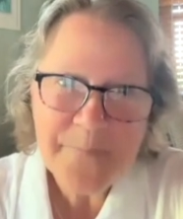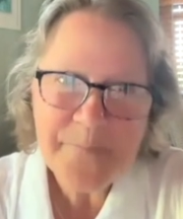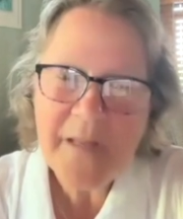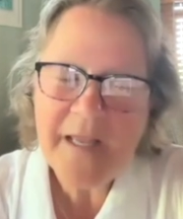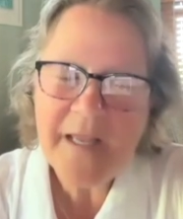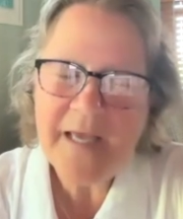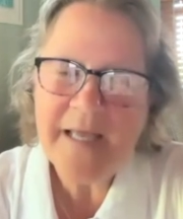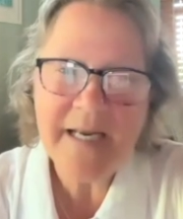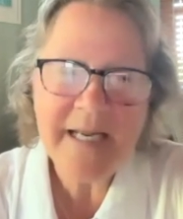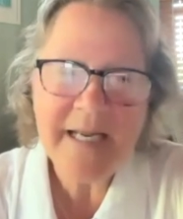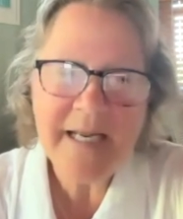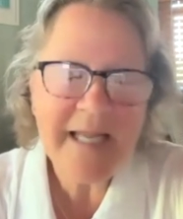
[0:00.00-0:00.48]

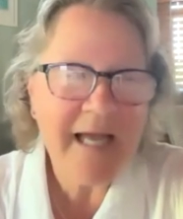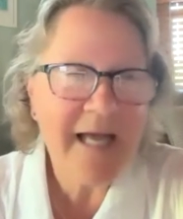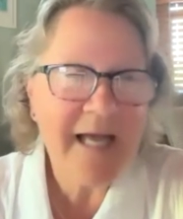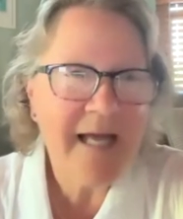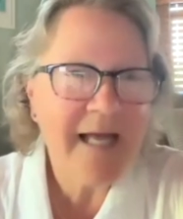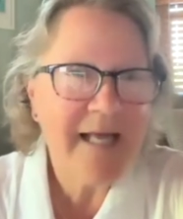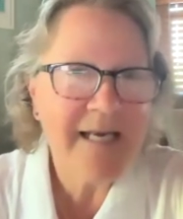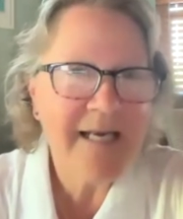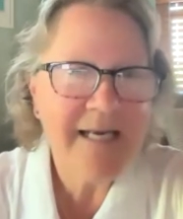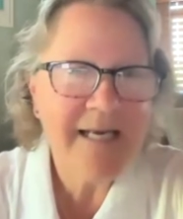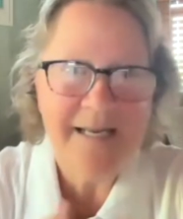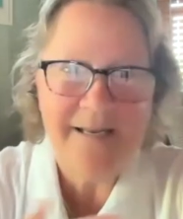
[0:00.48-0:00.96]
and
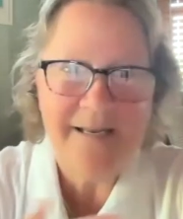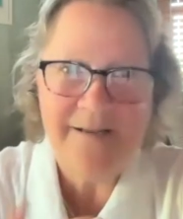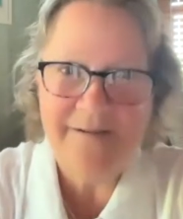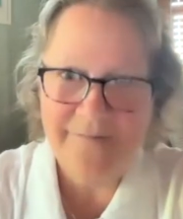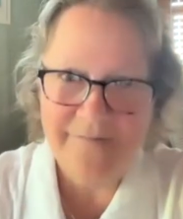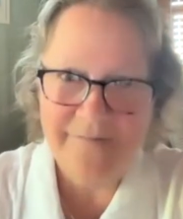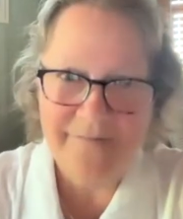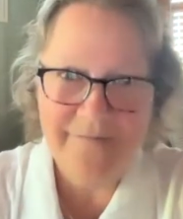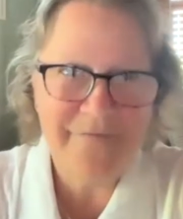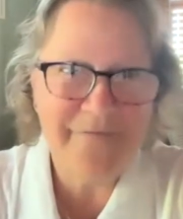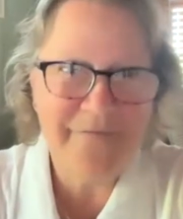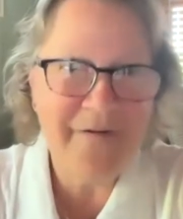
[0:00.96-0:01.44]
again
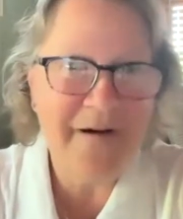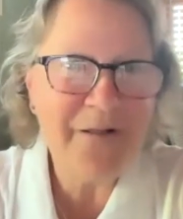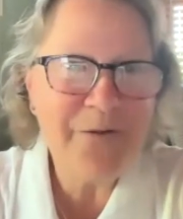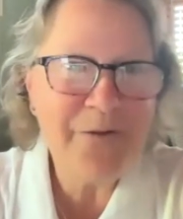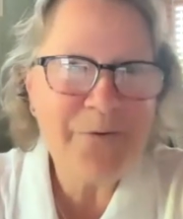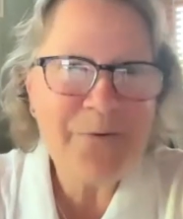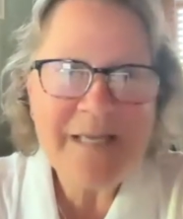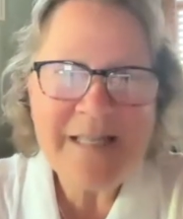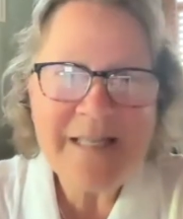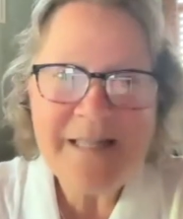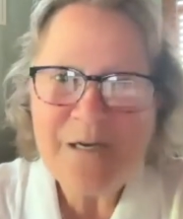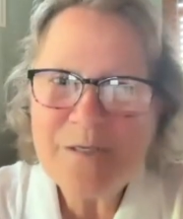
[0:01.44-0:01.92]

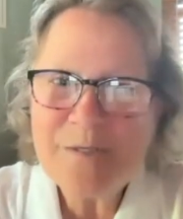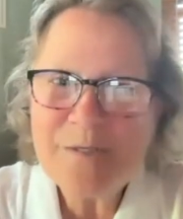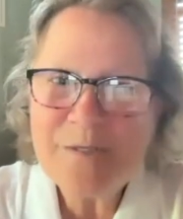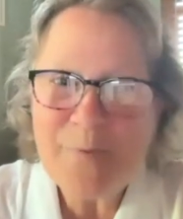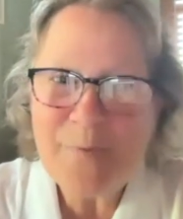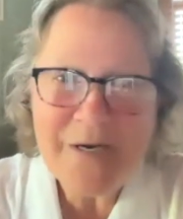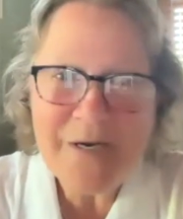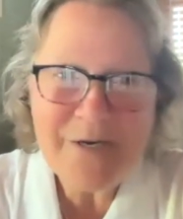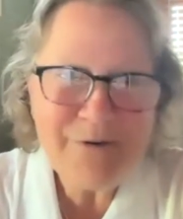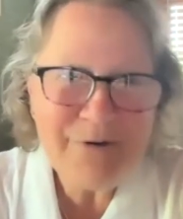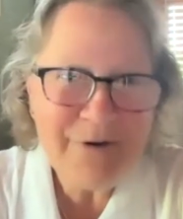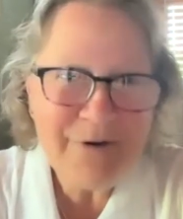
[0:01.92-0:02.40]
following those
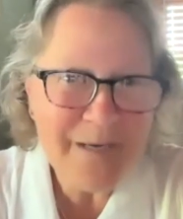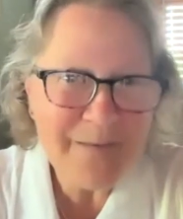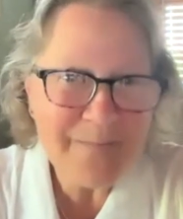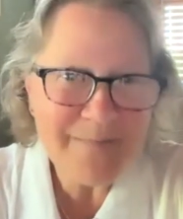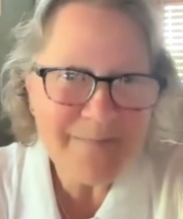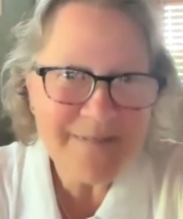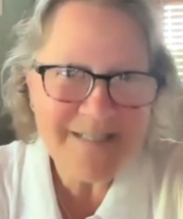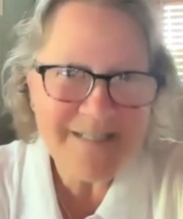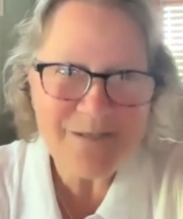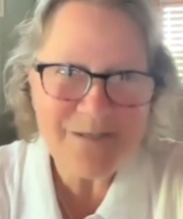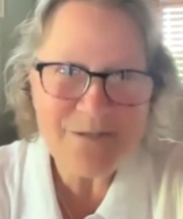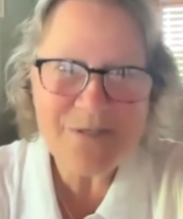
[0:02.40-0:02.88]

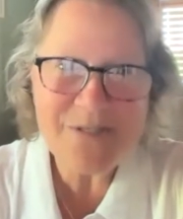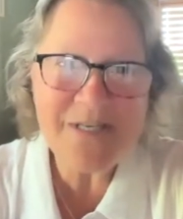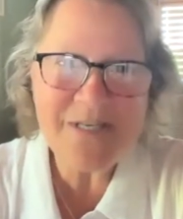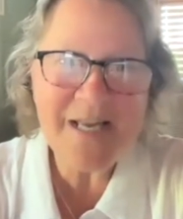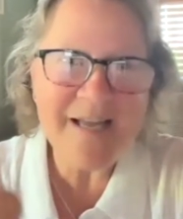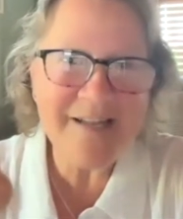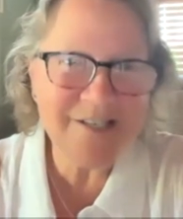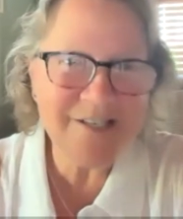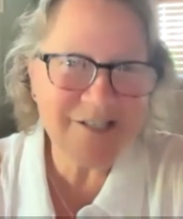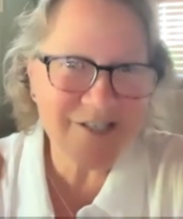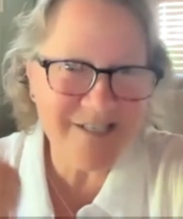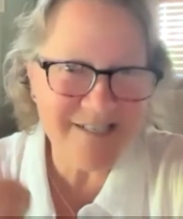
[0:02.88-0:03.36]
breadcrumbs those
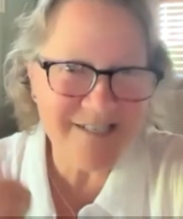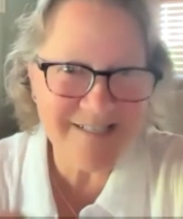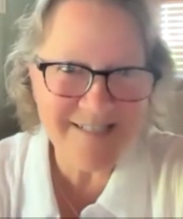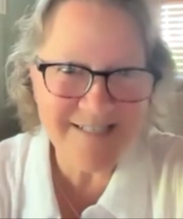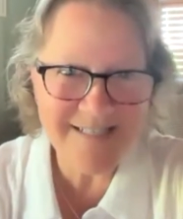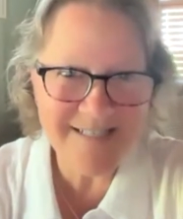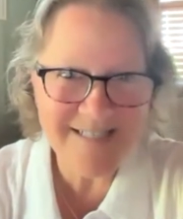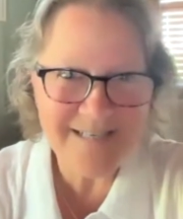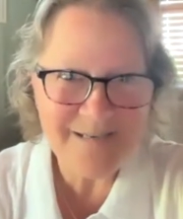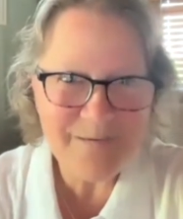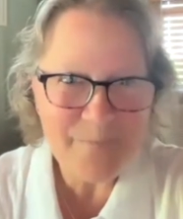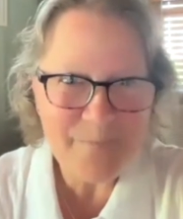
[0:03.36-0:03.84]

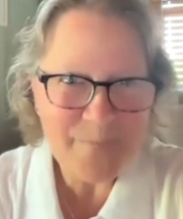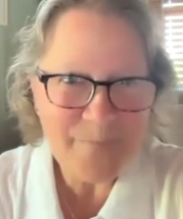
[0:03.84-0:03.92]
nudges